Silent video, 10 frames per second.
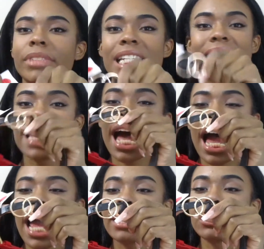
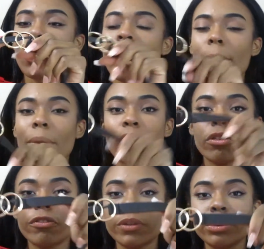design. So I got my little
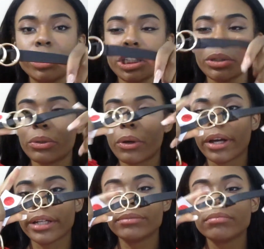Fucci
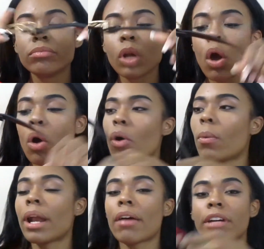on. Or
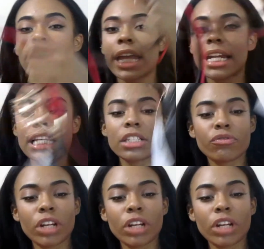whatever, and that's